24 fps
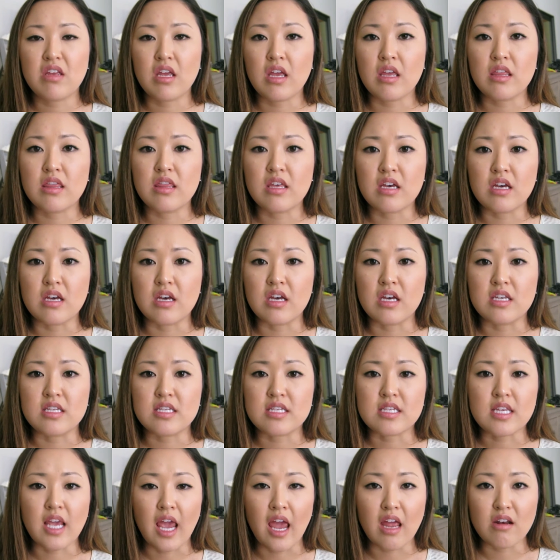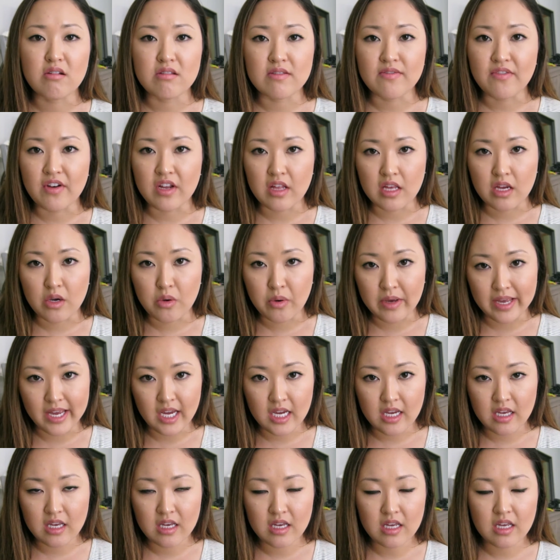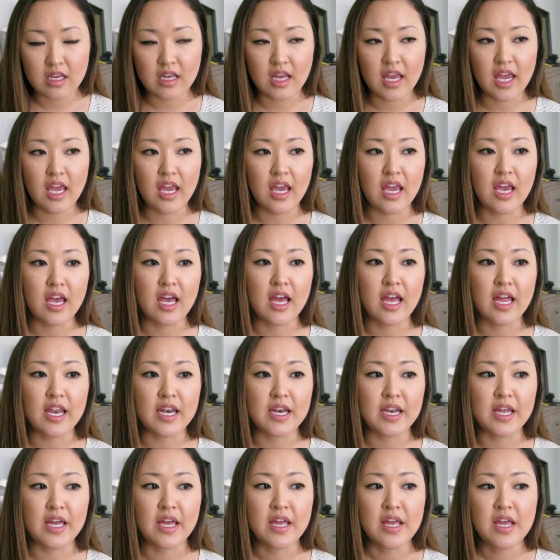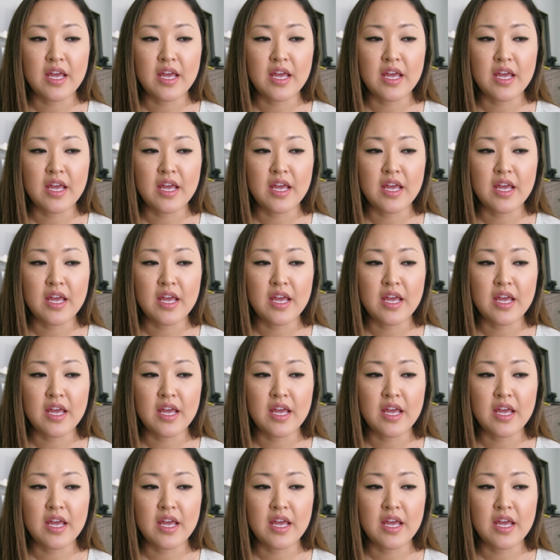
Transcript: The scan was fairly quick, and